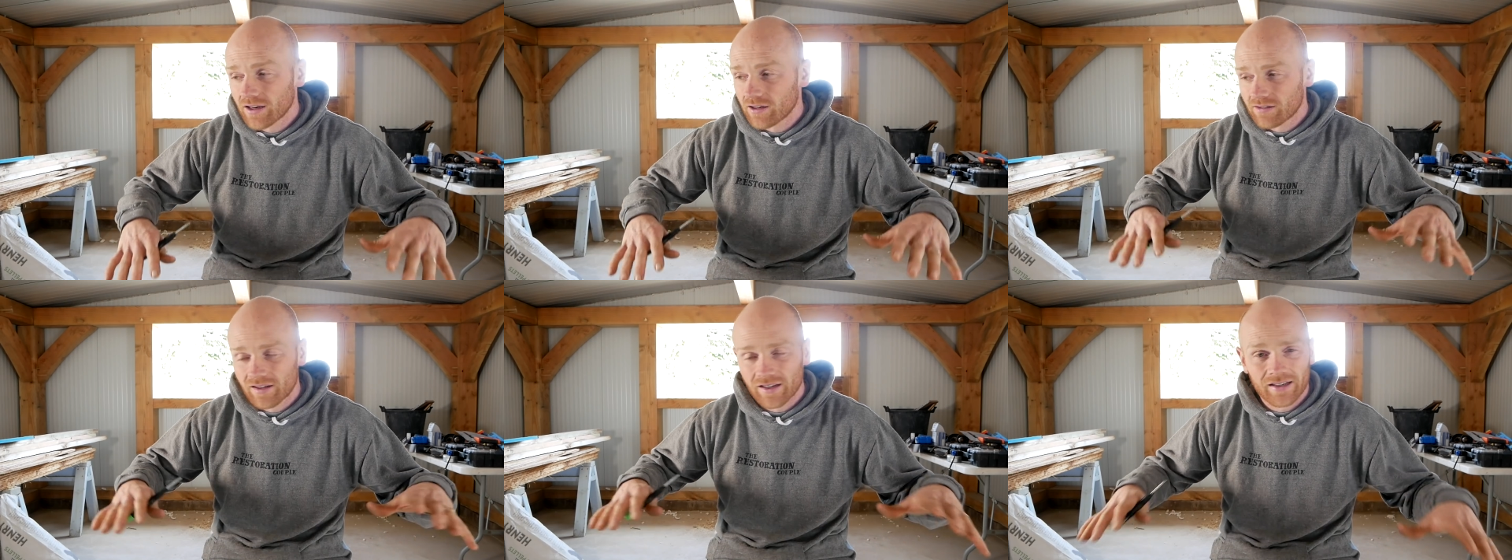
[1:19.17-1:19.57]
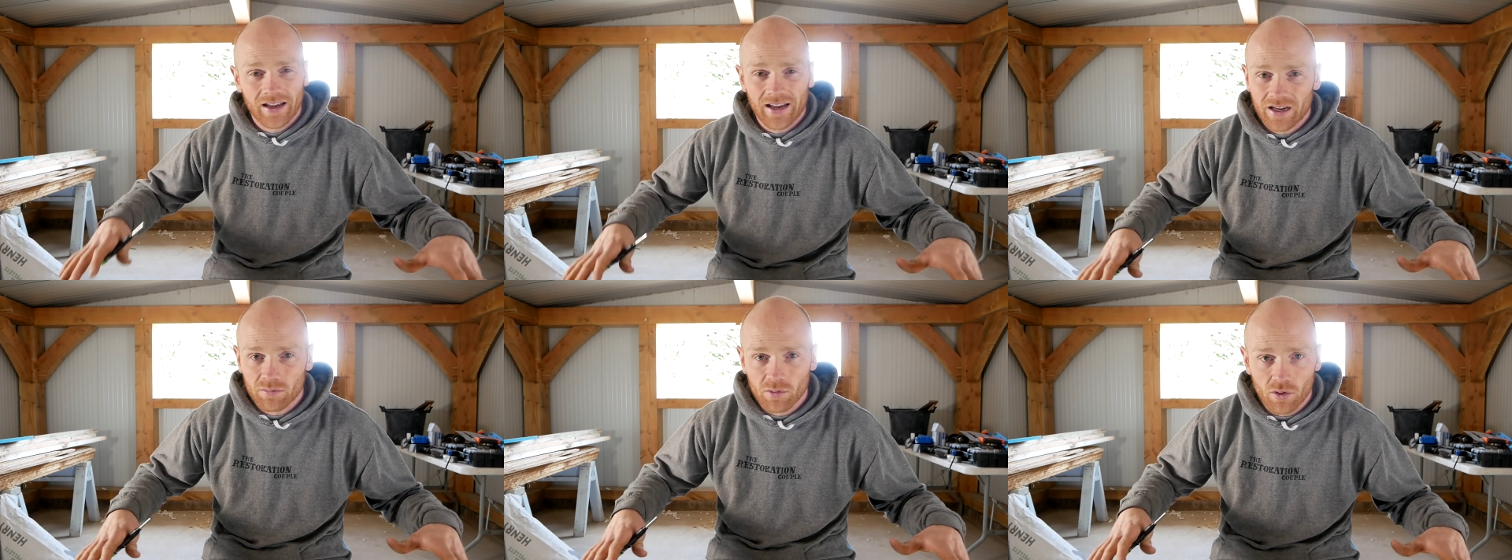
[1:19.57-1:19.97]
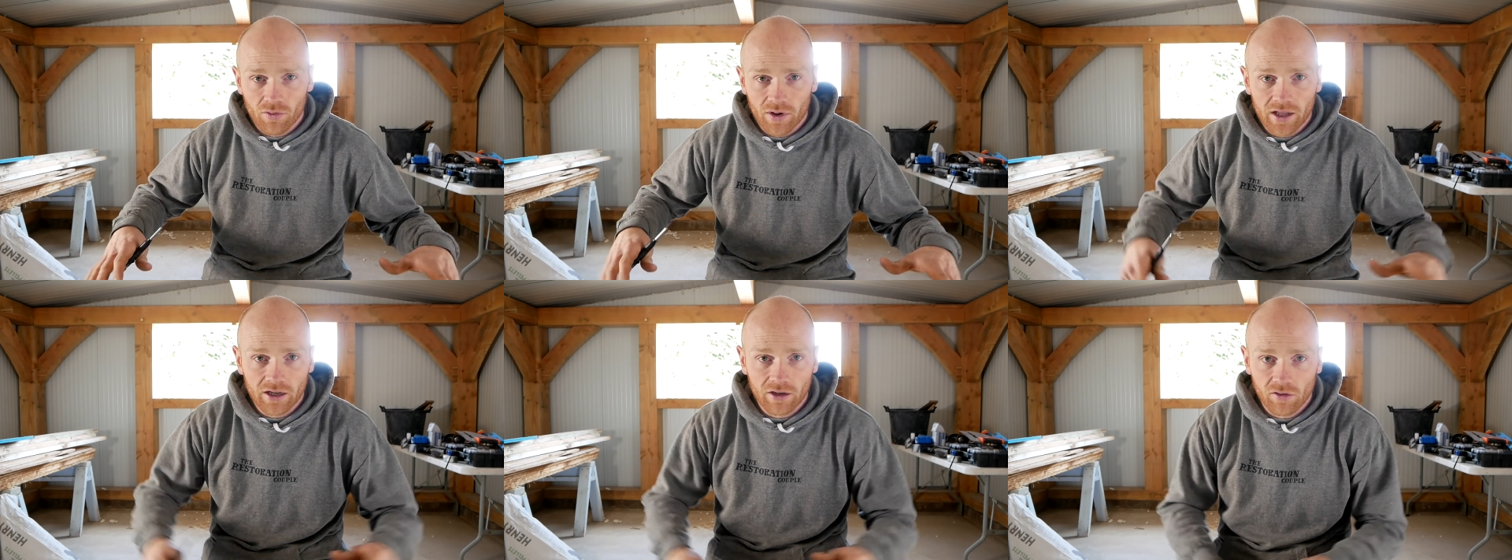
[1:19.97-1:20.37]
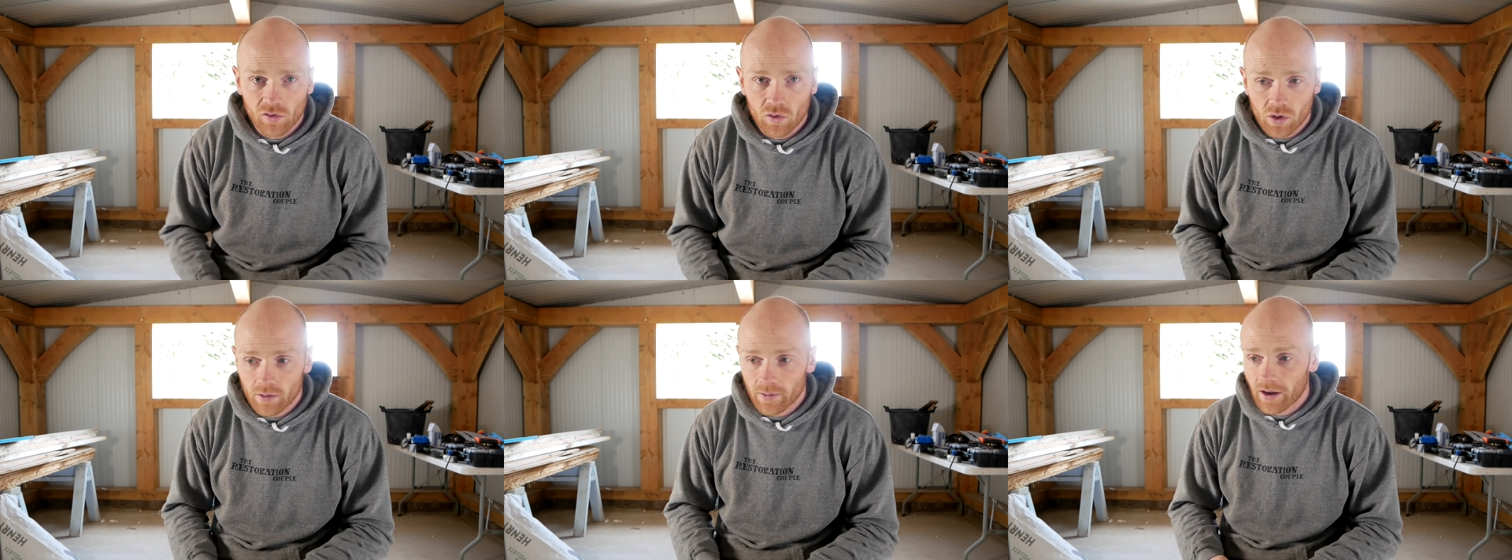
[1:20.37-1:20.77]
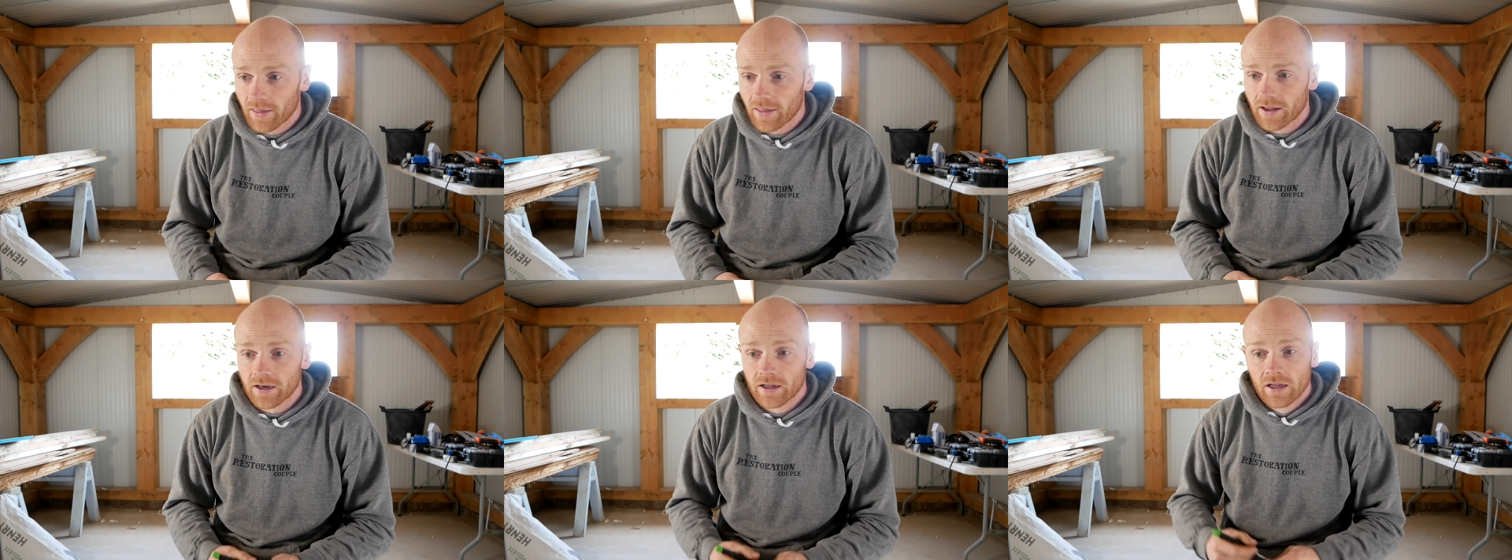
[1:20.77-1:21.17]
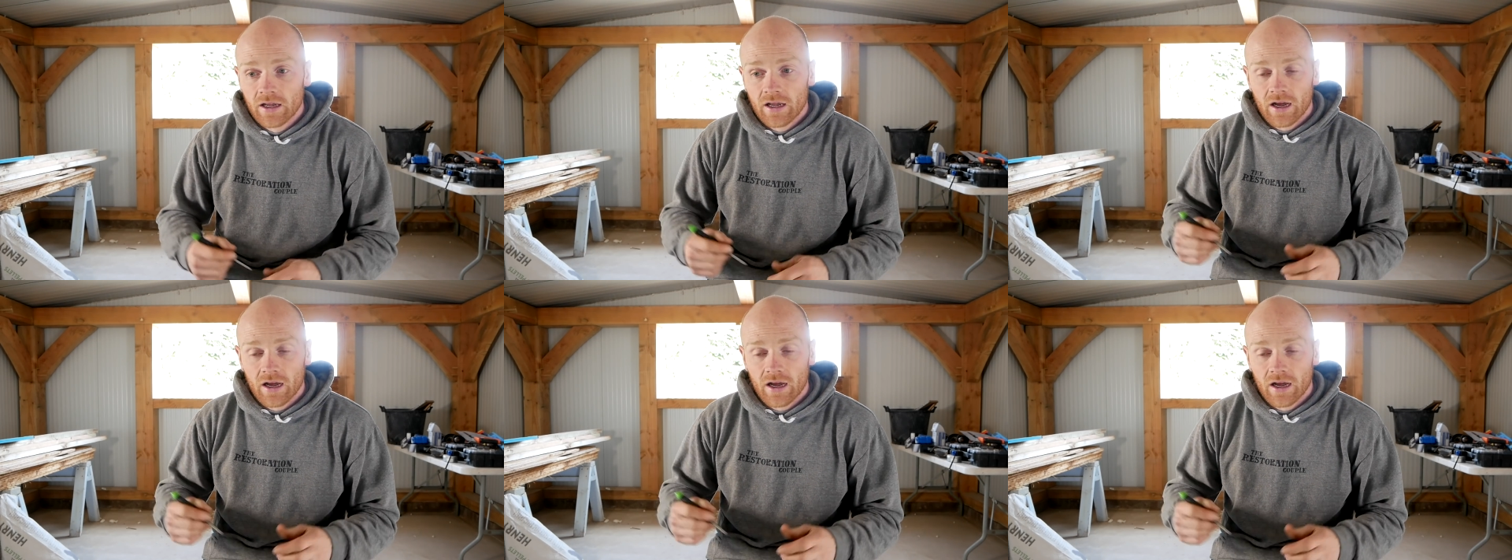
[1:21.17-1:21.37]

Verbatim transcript: and today I'm not really going to talk about that.